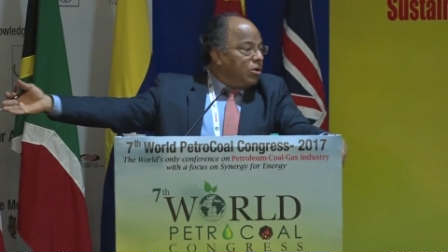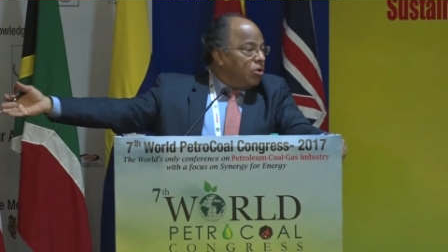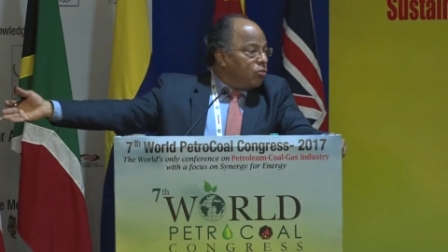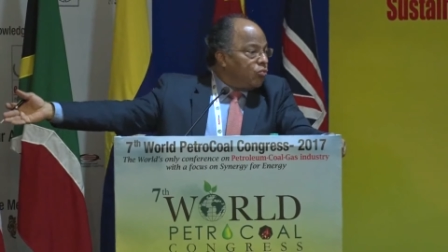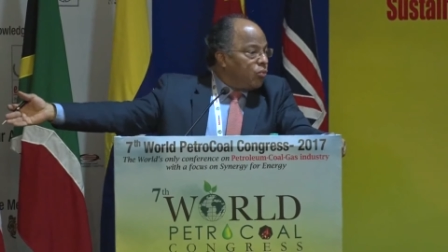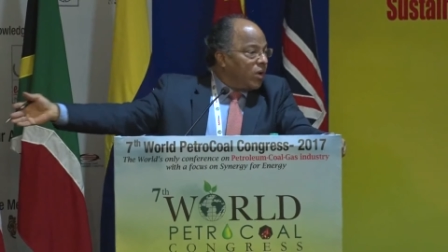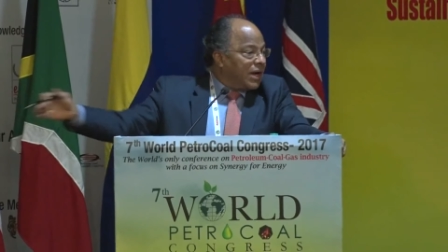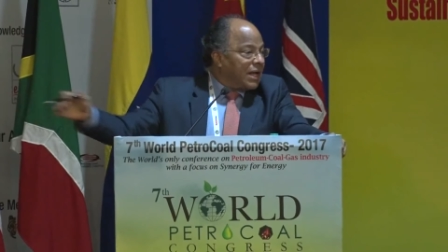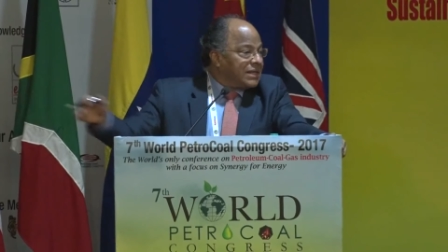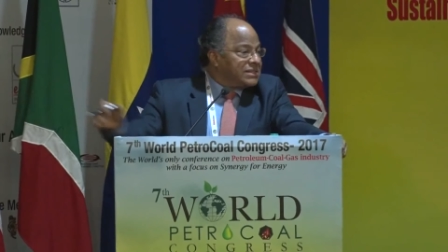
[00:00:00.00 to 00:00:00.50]

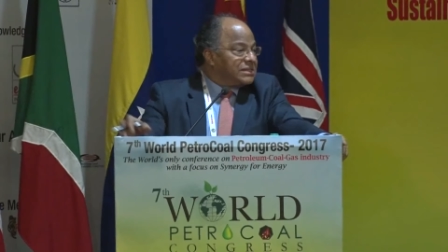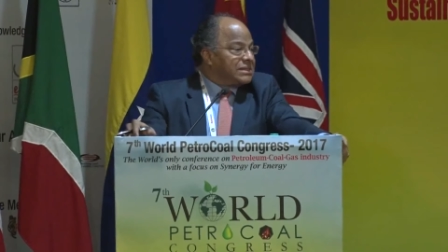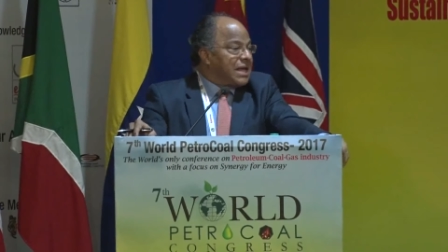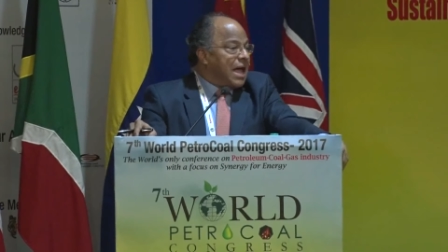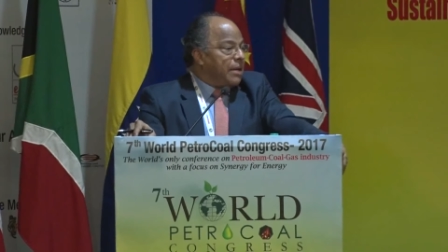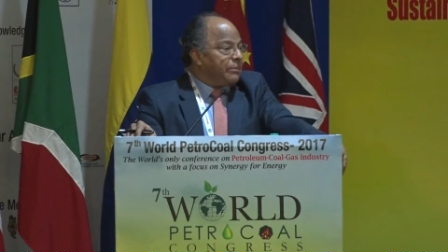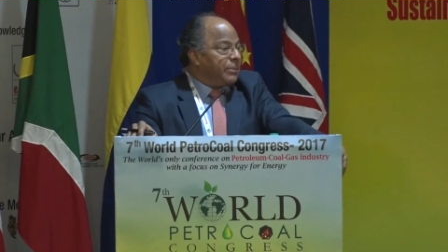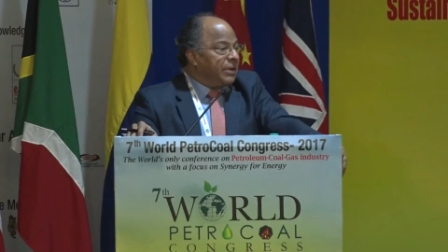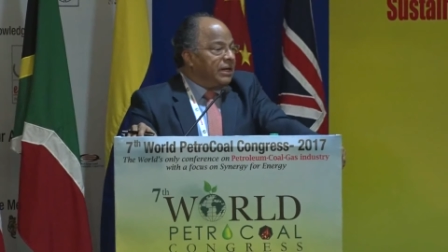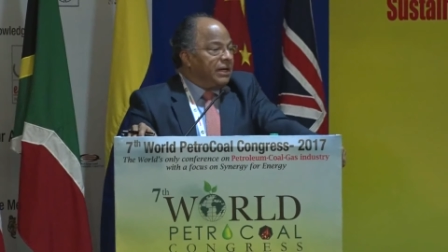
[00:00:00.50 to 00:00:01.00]
Look what's
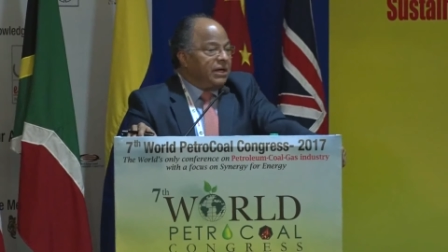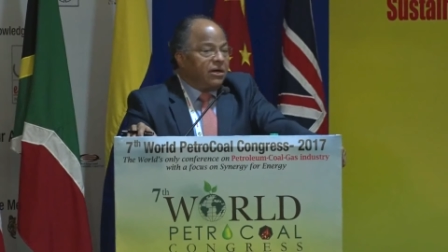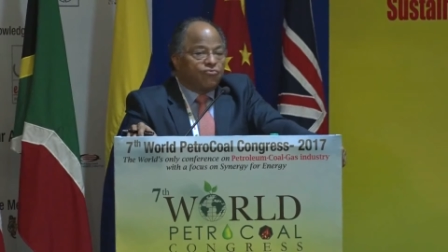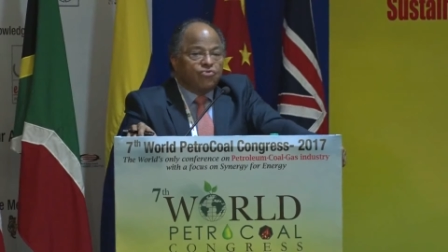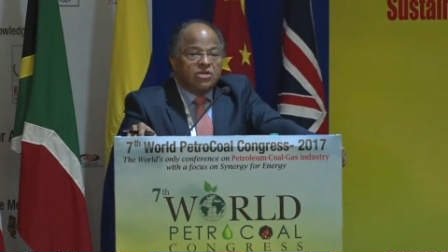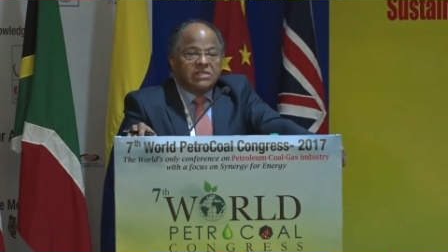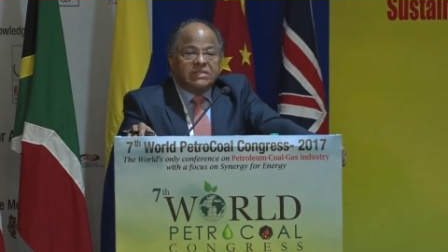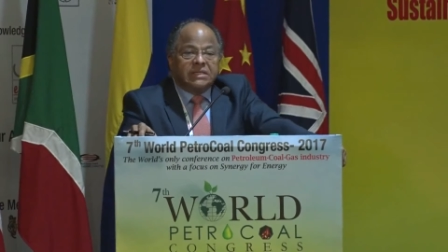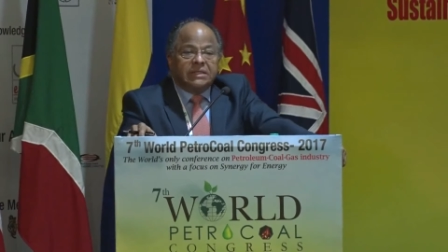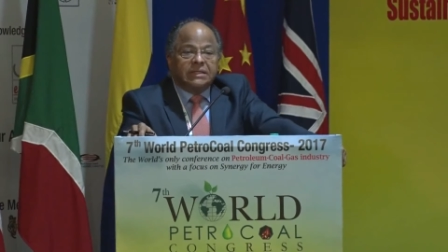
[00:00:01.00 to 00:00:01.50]
happening
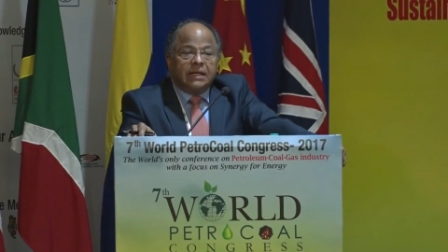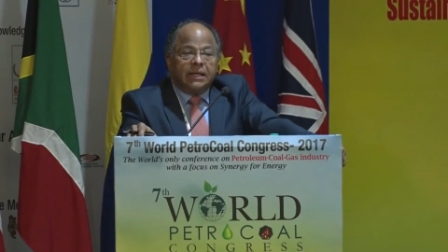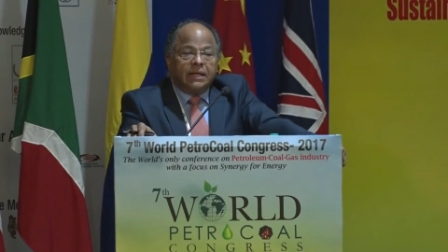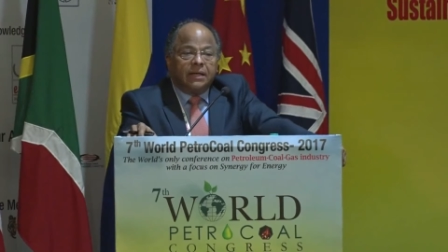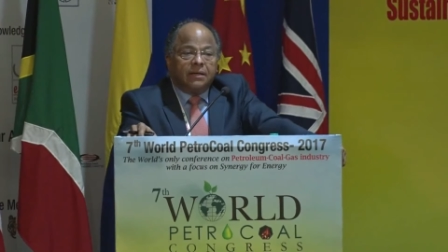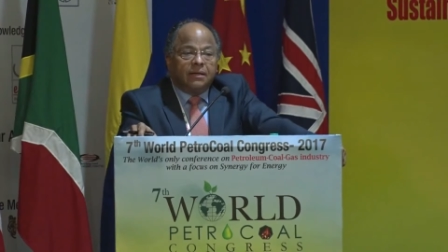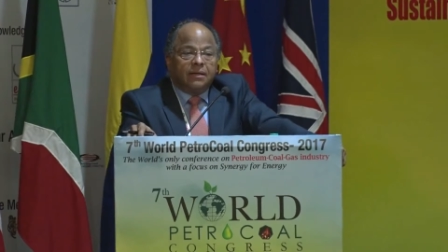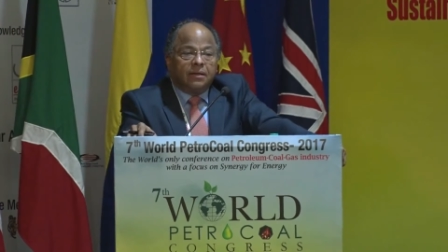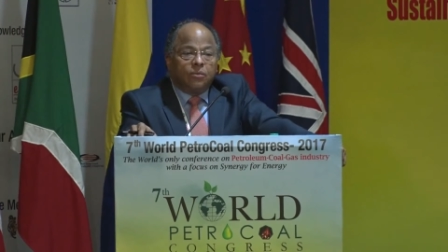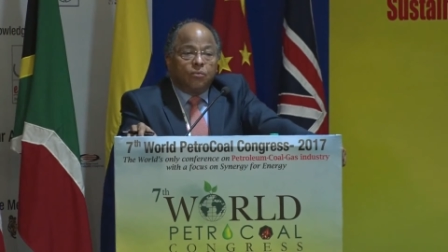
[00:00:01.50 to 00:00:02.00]

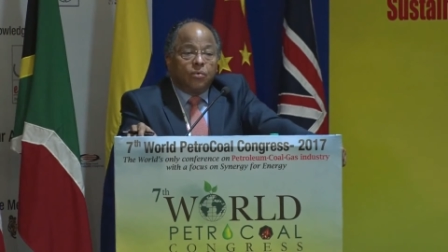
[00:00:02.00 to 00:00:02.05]
recently.